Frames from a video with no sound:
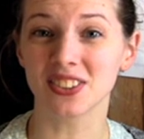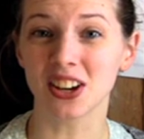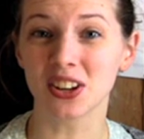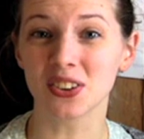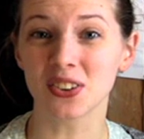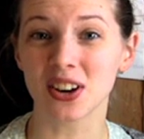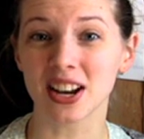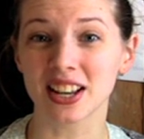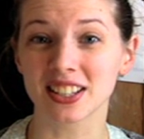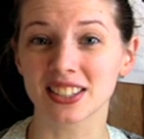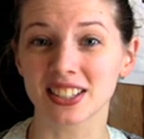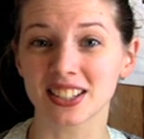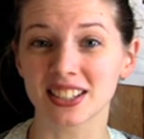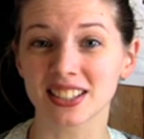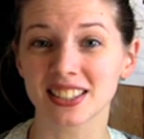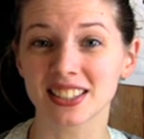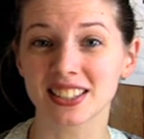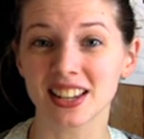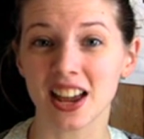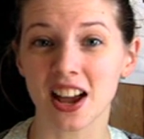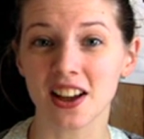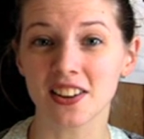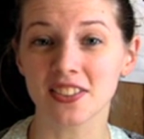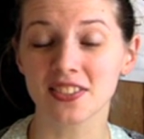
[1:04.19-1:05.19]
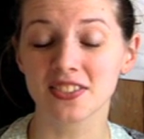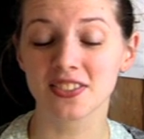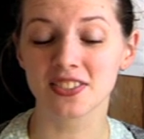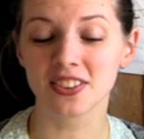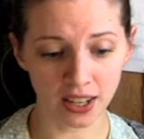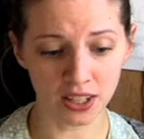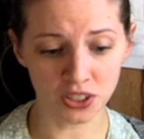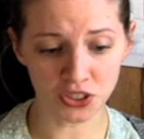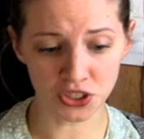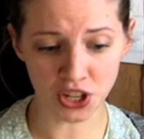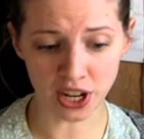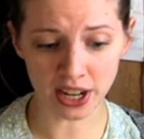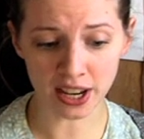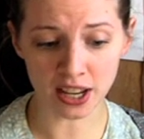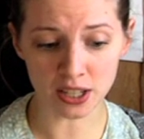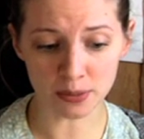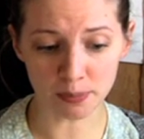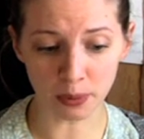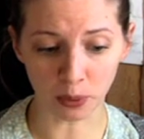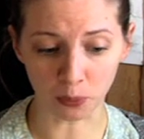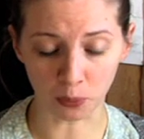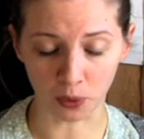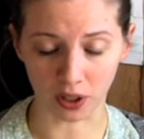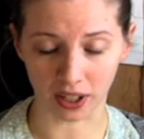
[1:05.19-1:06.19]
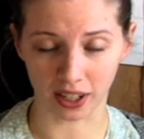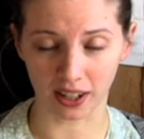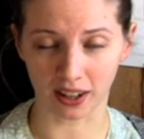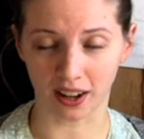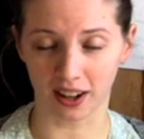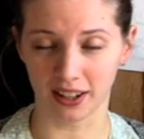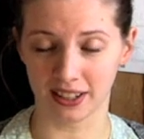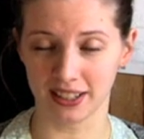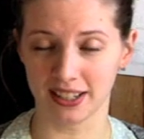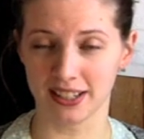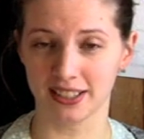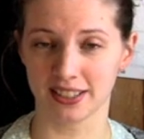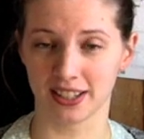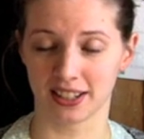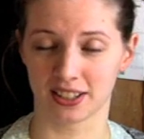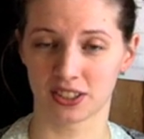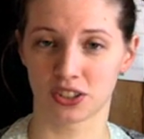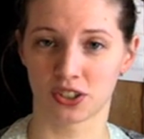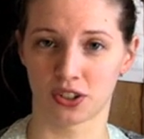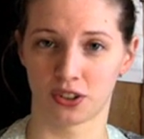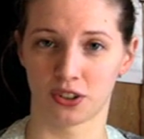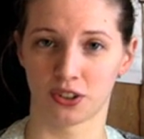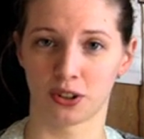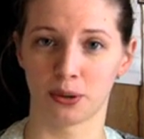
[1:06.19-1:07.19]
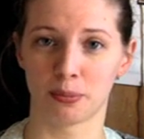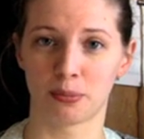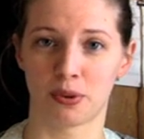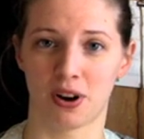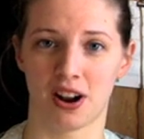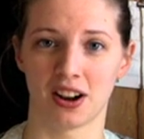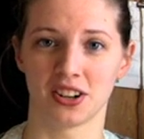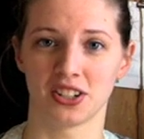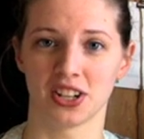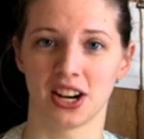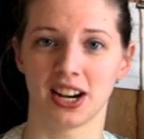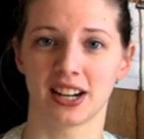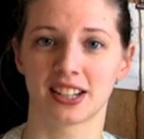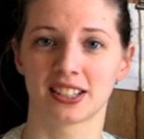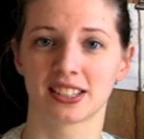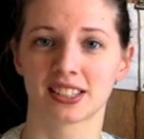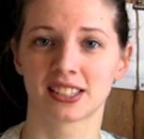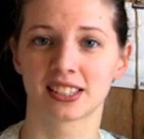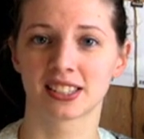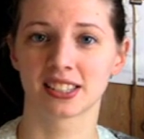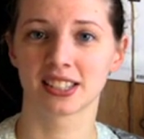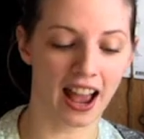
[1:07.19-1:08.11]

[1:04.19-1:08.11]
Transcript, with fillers: fundraiser stuff. And Jake has been working on his external projects.